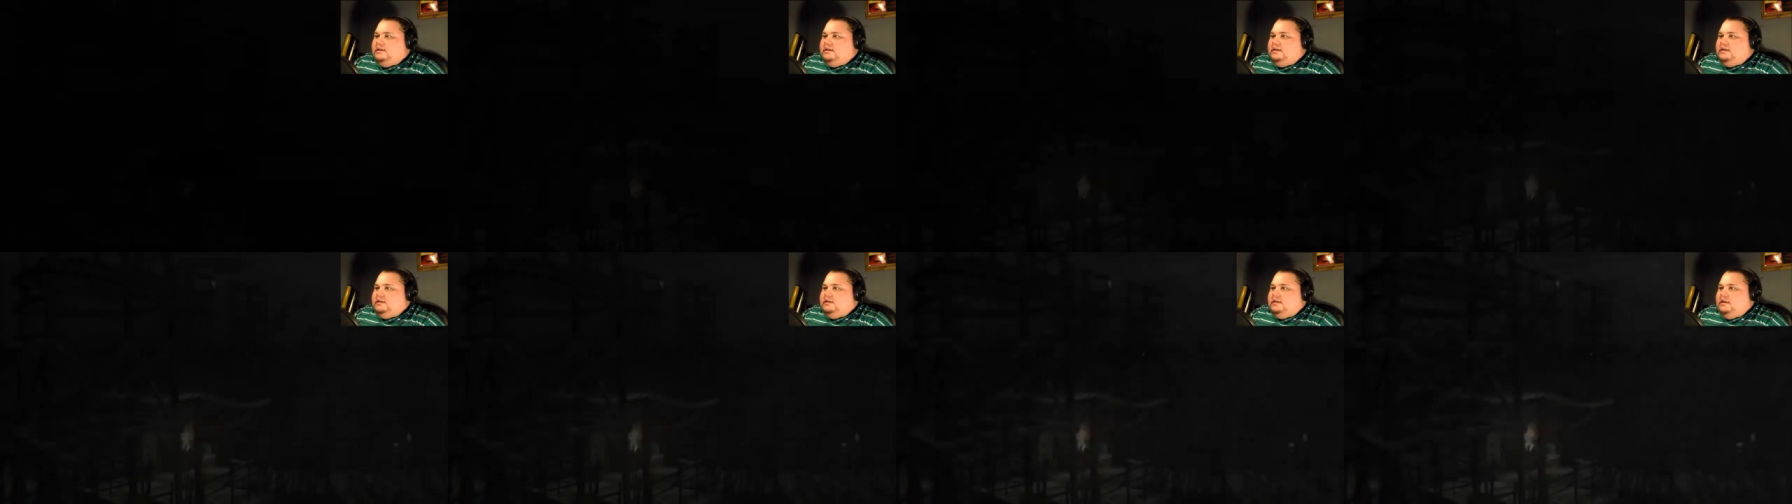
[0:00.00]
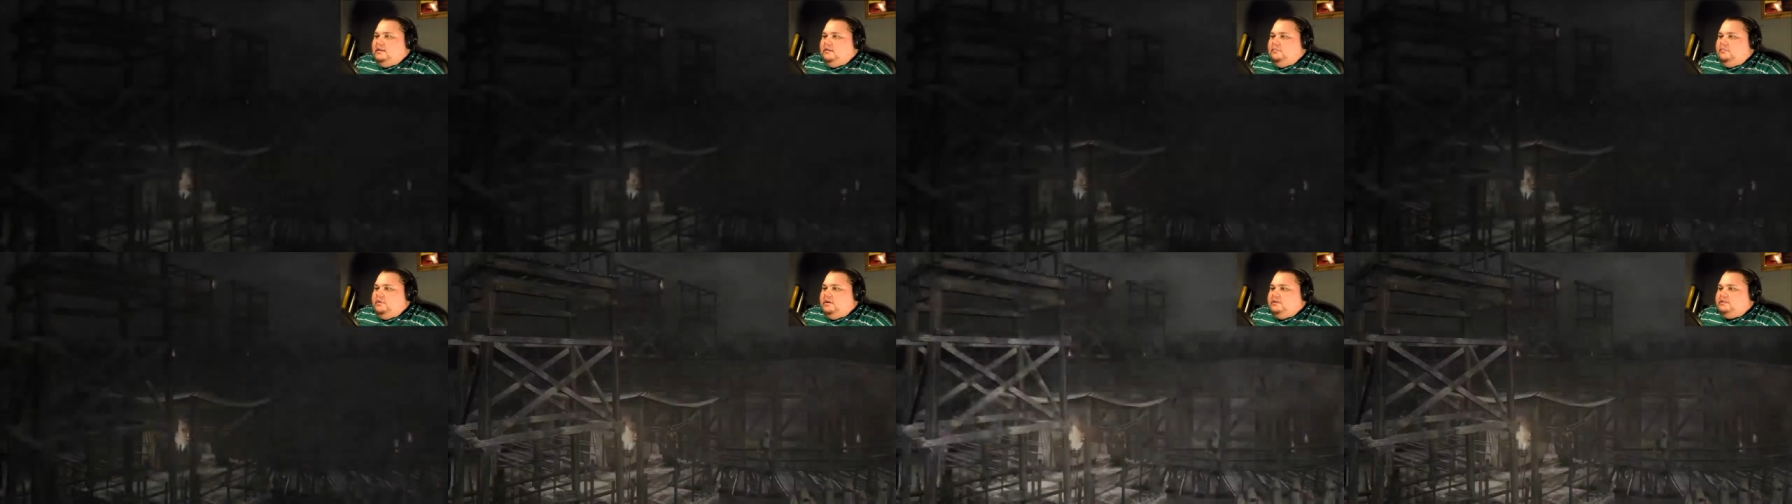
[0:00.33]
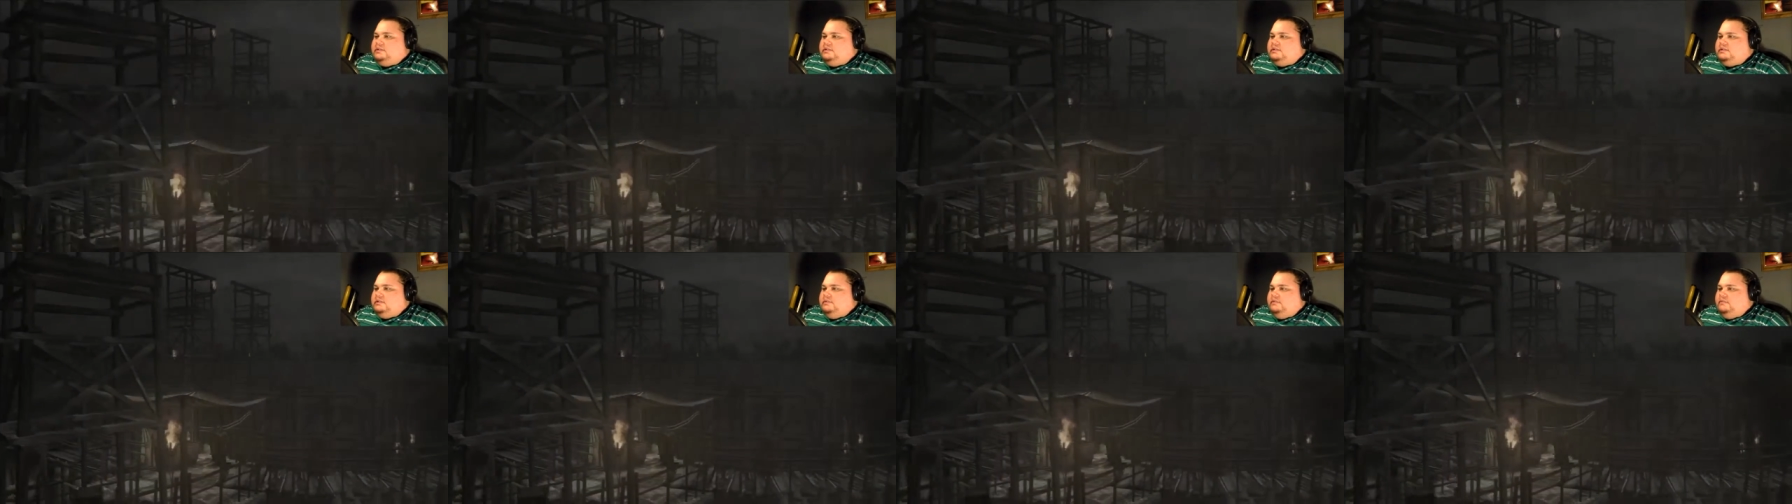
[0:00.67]
And the best...
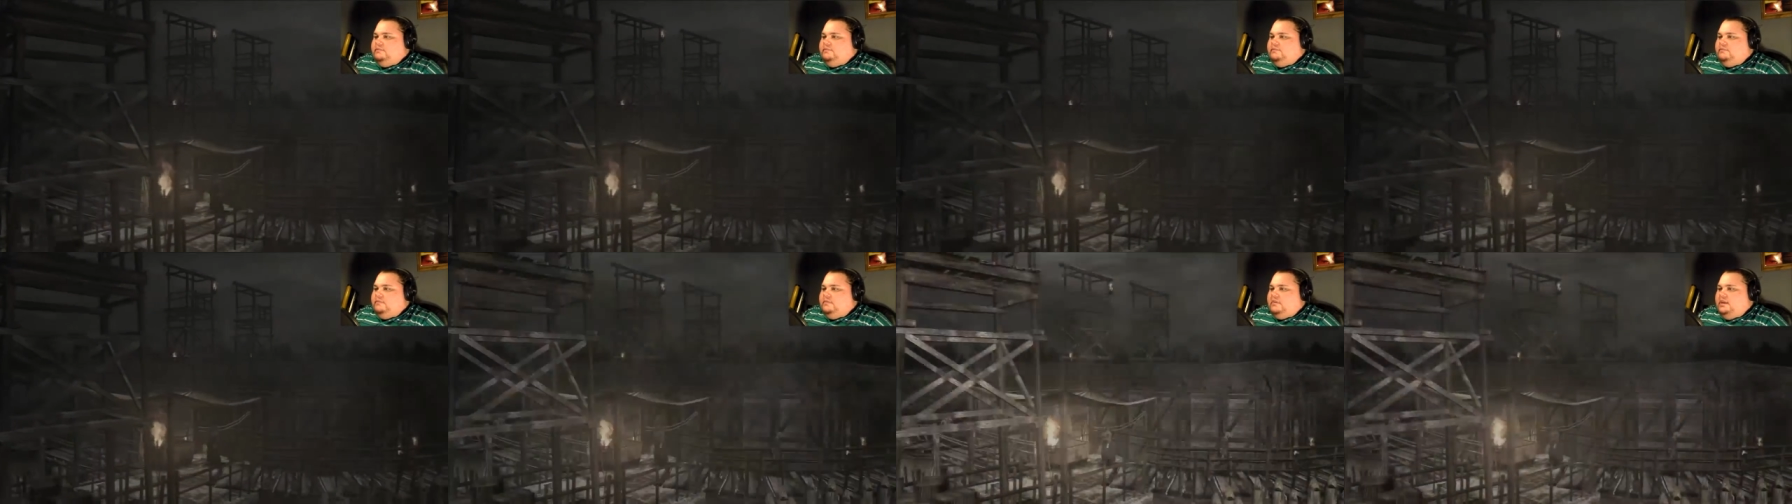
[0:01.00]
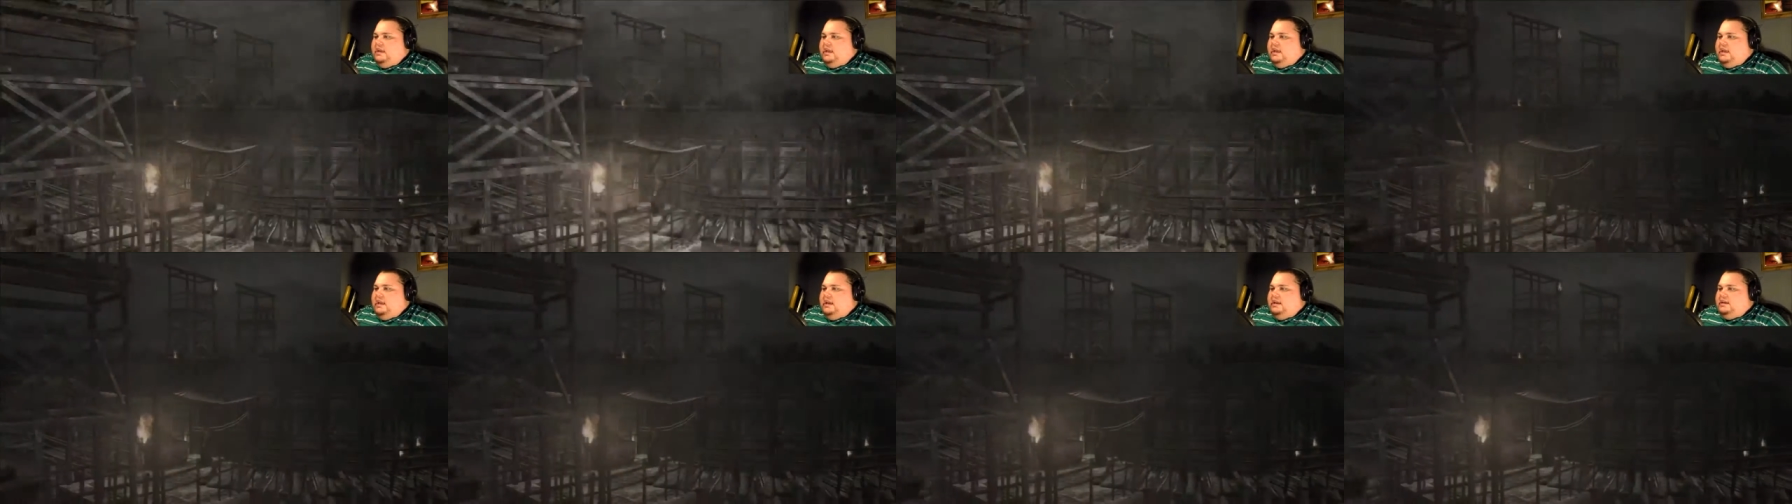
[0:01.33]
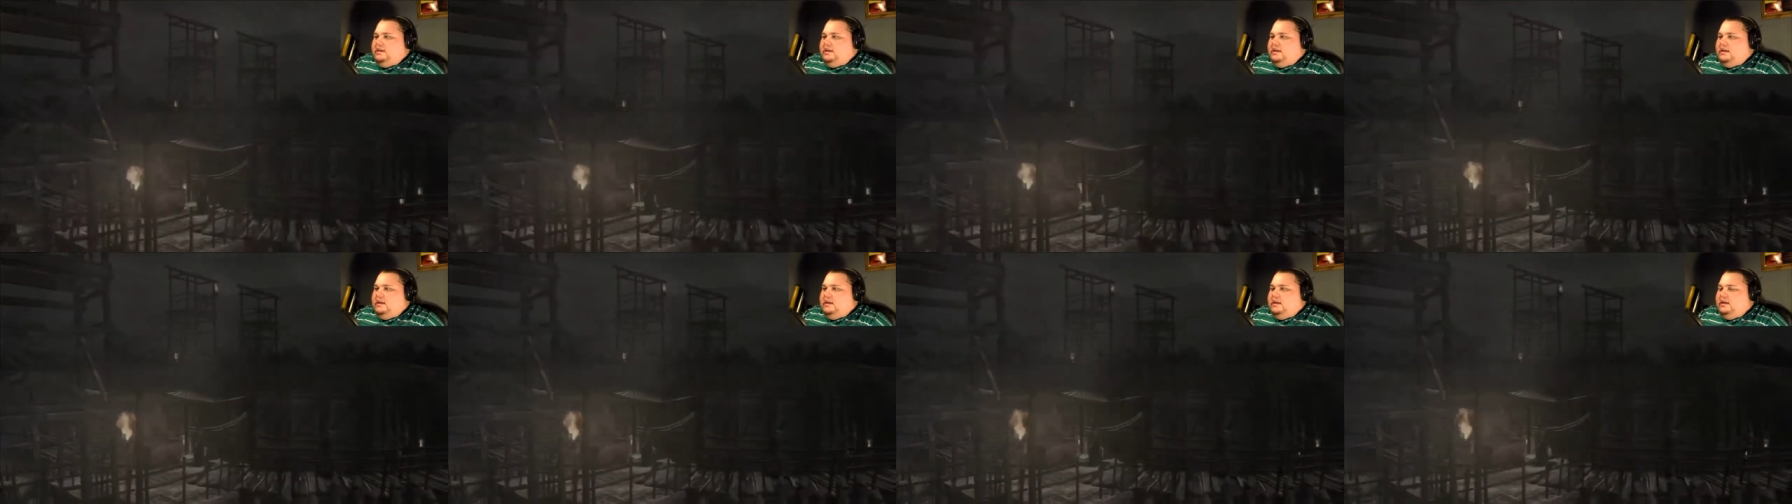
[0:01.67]
Yeah,
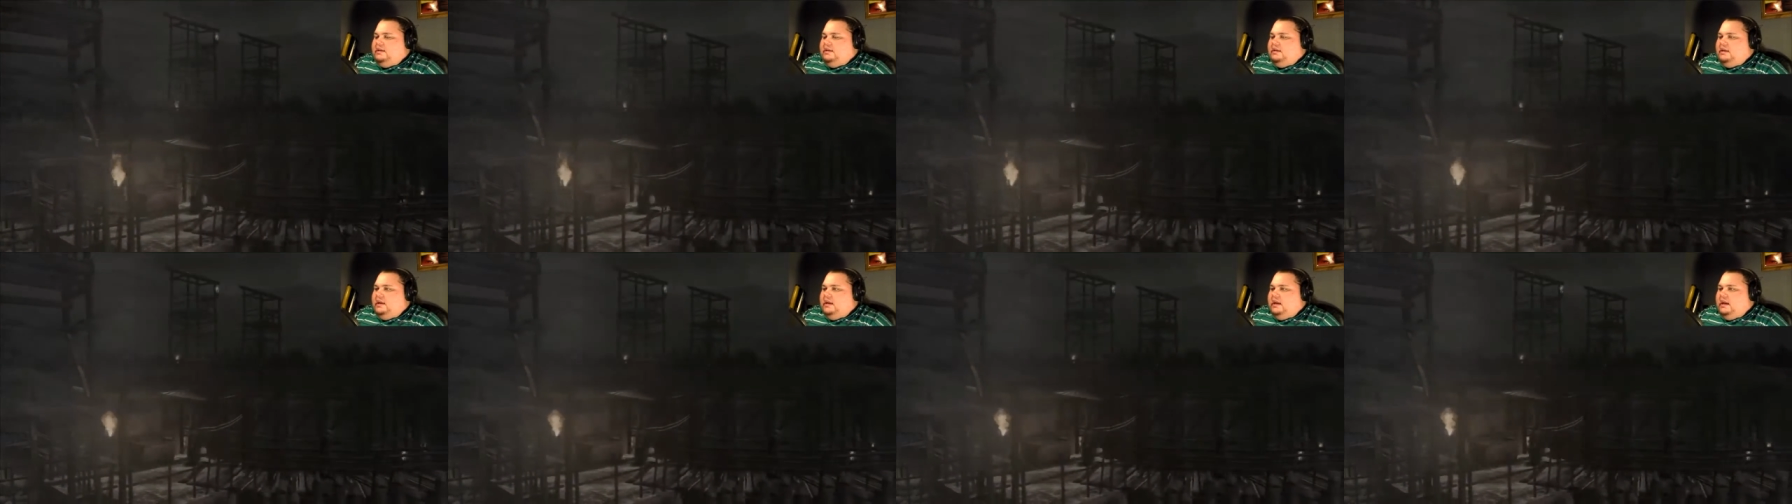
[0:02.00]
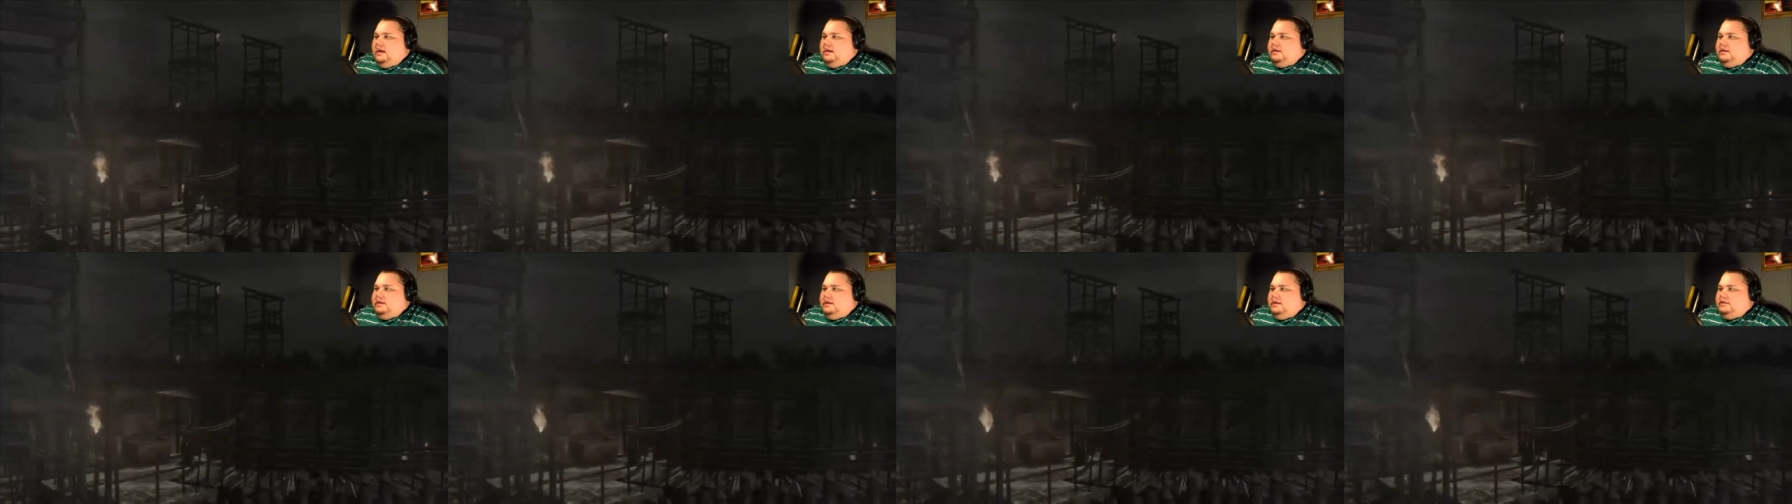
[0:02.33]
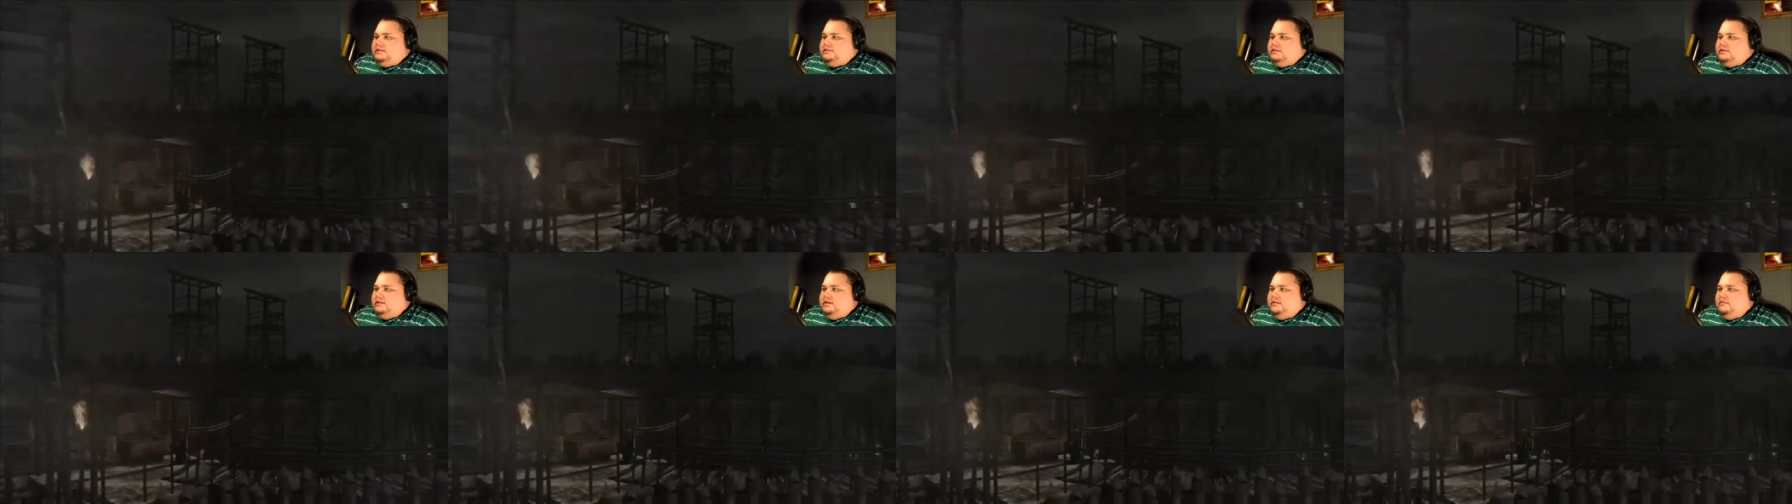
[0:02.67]
yeah, yeah, I yet,
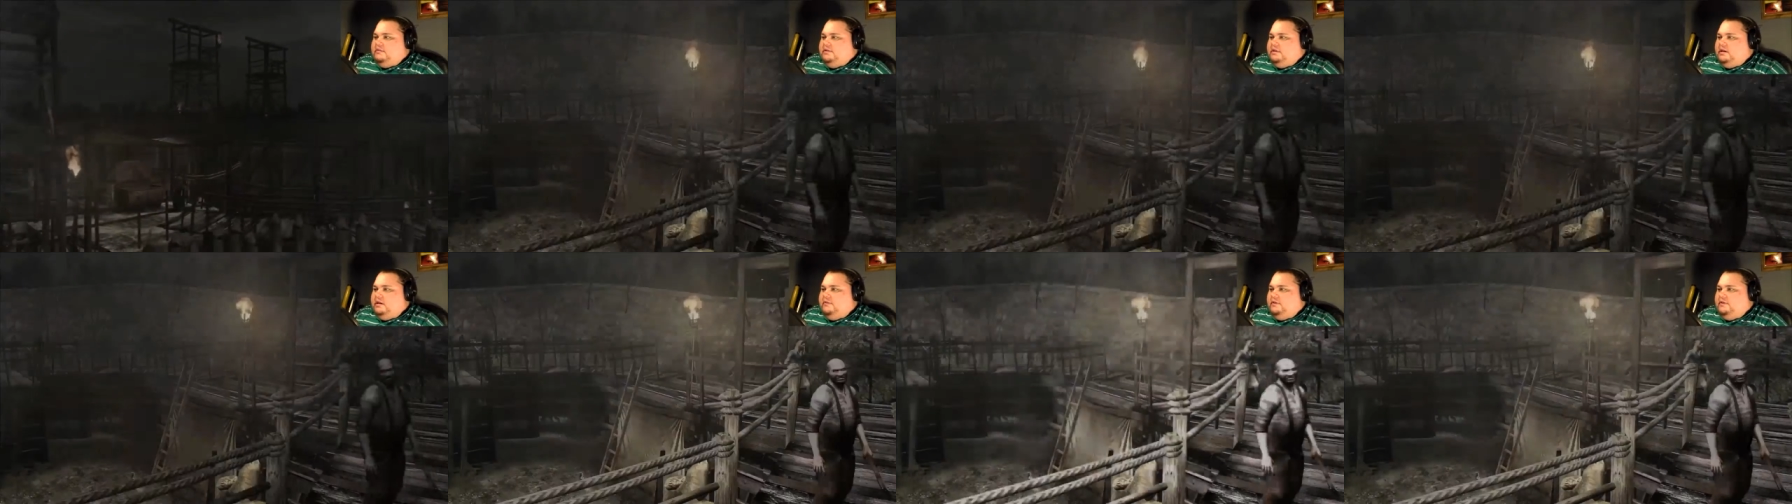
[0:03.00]
uh, whatever.